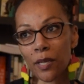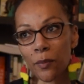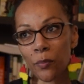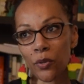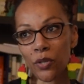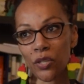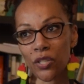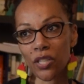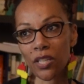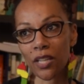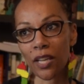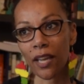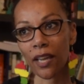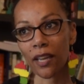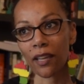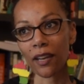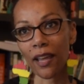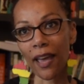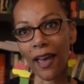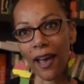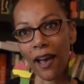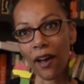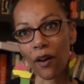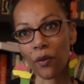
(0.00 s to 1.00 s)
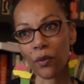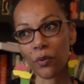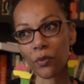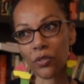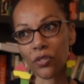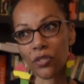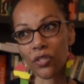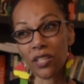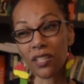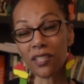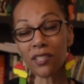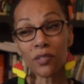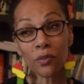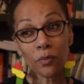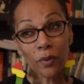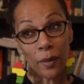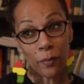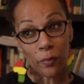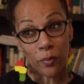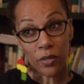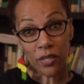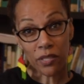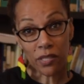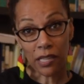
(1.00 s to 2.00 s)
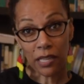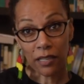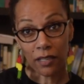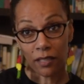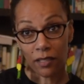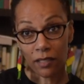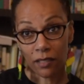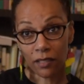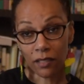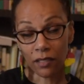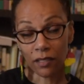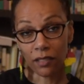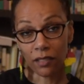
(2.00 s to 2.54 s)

appreciate how she's represented.